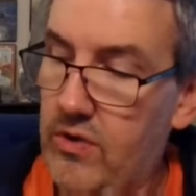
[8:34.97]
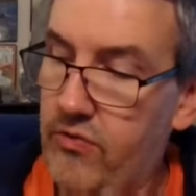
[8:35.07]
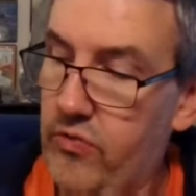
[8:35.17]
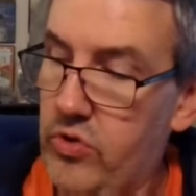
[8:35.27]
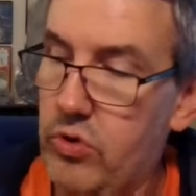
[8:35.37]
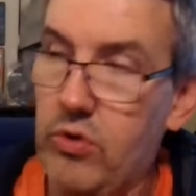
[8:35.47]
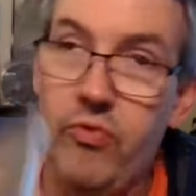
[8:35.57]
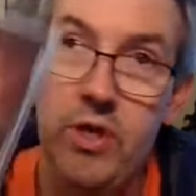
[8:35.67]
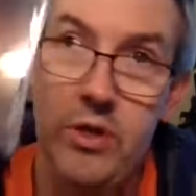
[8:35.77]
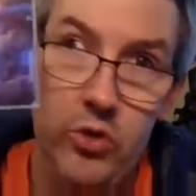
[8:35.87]
First
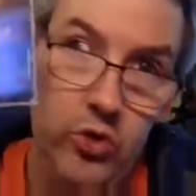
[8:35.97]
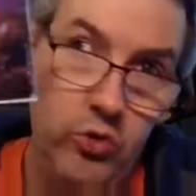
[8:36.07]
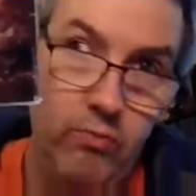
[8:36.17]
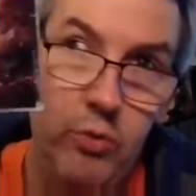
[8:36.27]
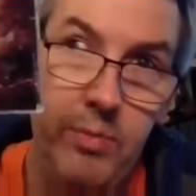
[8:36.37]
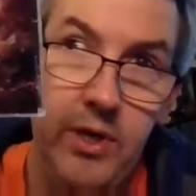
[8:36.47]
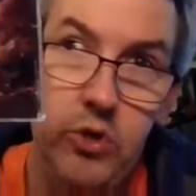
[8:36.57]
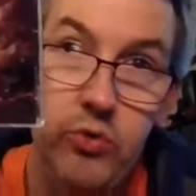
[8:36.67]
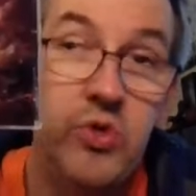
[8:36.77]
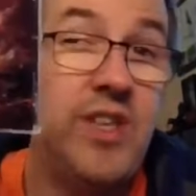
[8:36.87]
off, we got Morbid
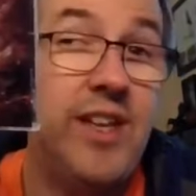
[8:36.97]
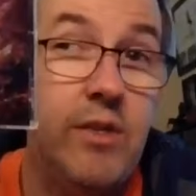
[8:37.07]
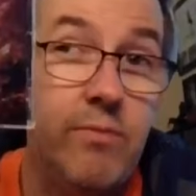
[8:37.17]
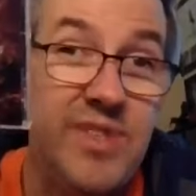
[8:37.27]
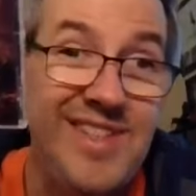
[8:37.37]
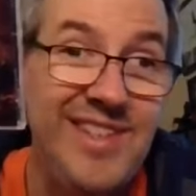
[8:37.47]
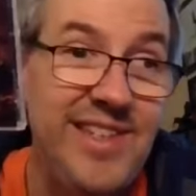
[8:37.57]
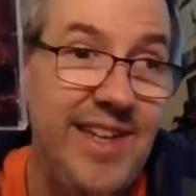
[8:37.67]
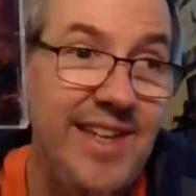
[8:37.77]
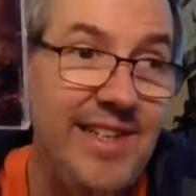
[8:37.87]
Angels, Kingdoms
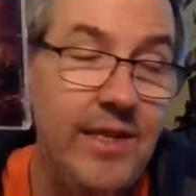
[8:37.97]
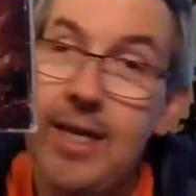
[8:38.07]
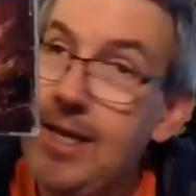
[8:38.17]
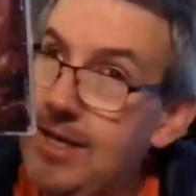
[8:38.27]
Disdained.